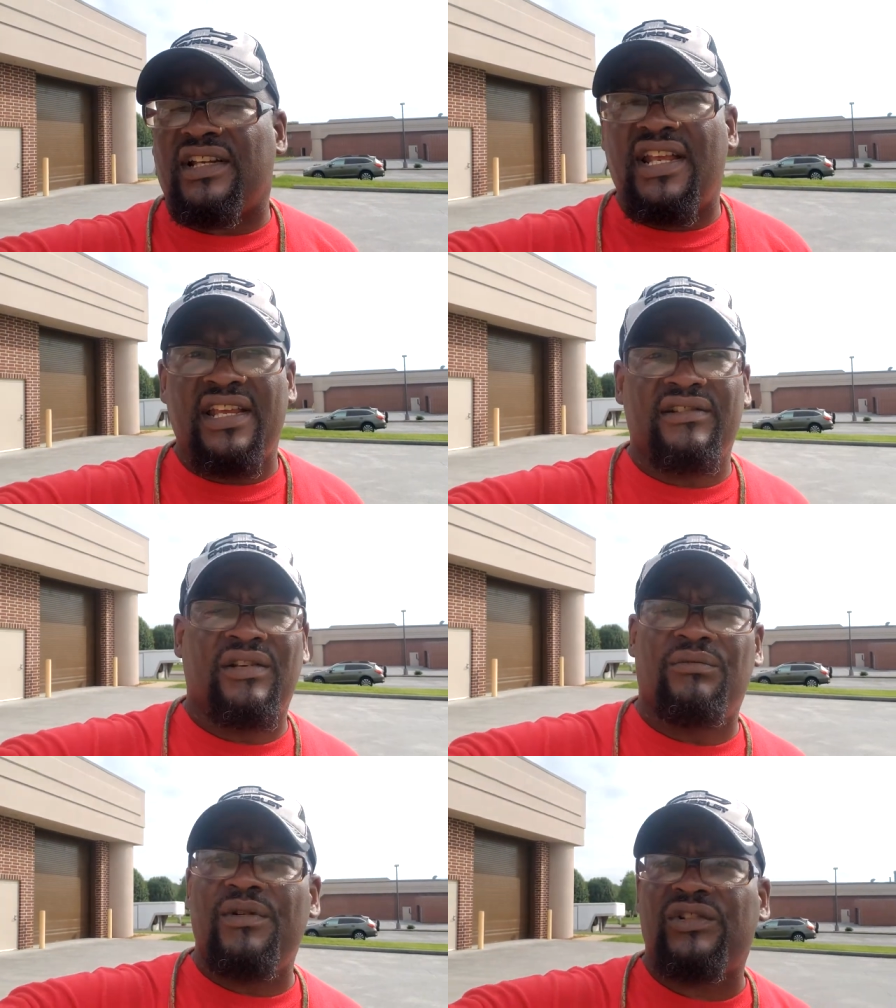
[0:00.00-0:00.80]
that he's
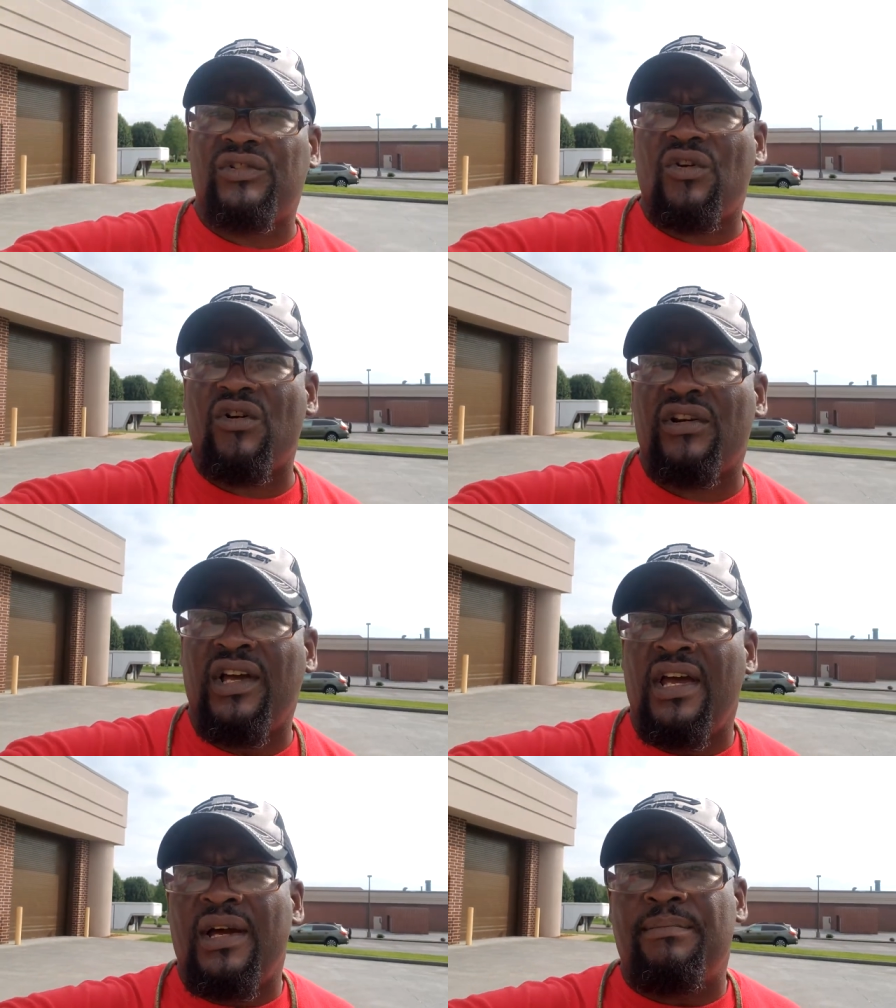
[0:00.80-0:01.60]
restored,
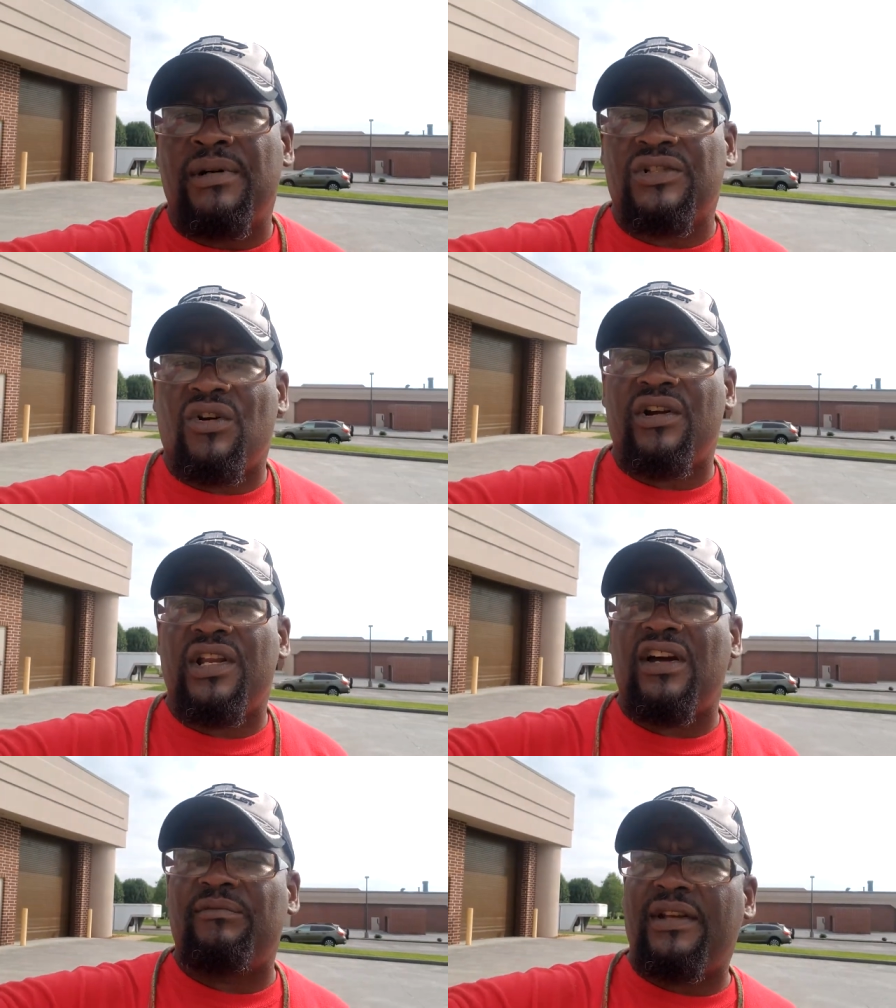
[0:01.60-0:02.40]

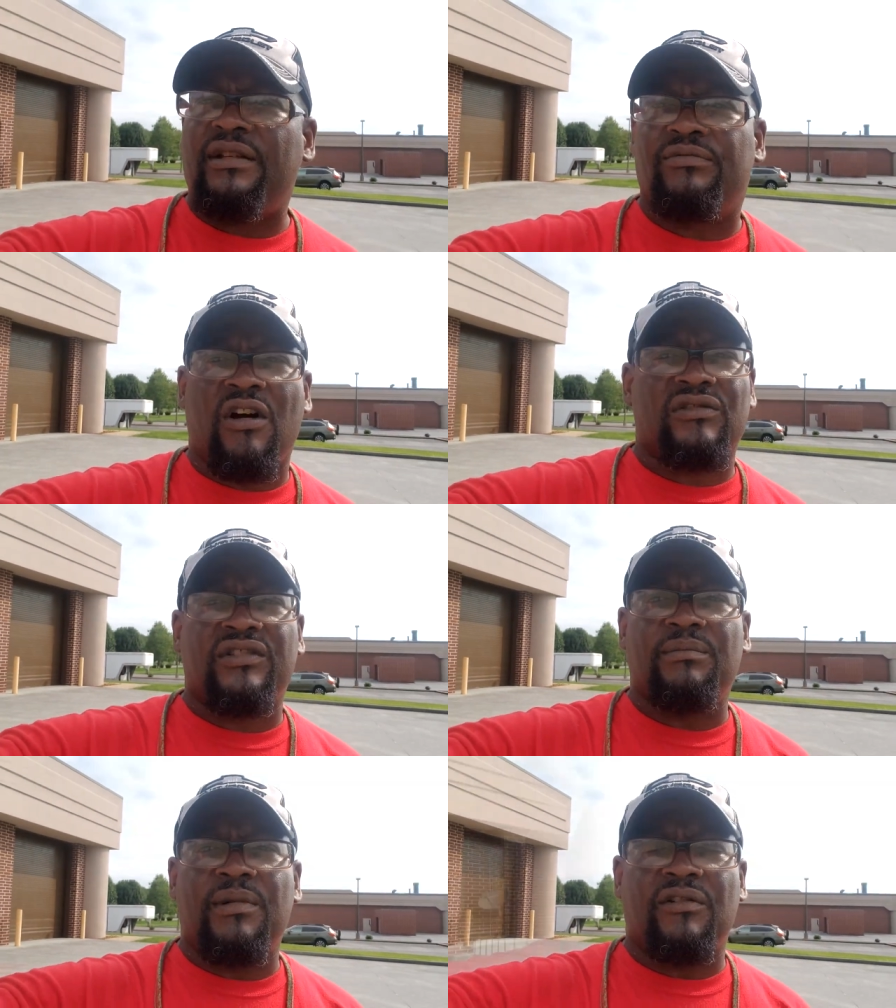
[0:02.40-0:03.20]
majority of them, and he brought
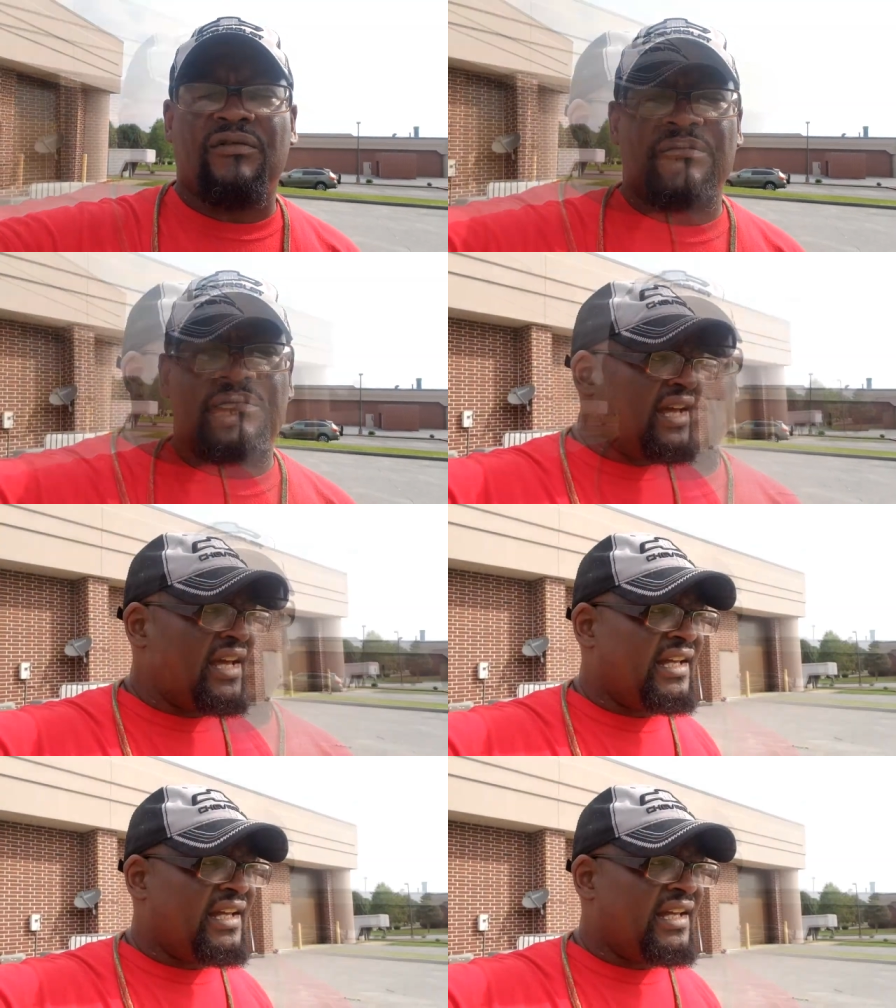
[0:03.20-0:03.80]
some of them new.